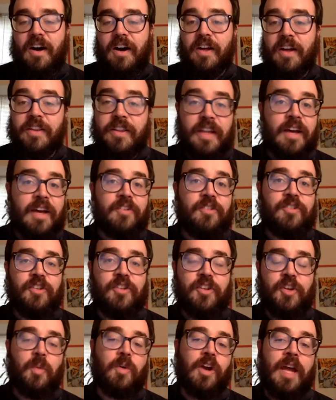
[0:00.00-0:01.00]

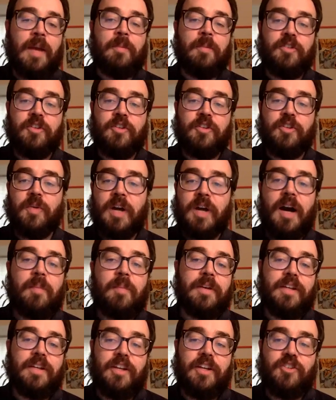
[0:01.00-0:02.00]
unless you were able to do
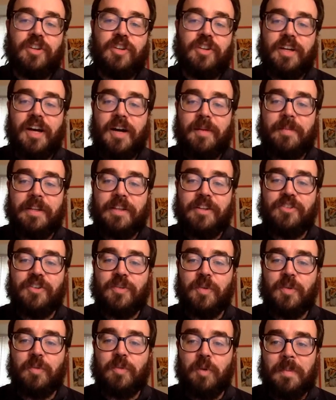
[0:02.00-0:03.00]
copy elision. Copy
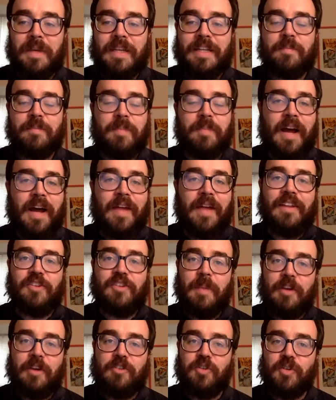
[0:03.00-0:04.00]
elision was permitted by that
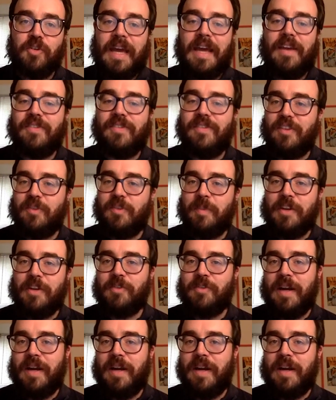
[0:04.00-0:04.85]
special case that's been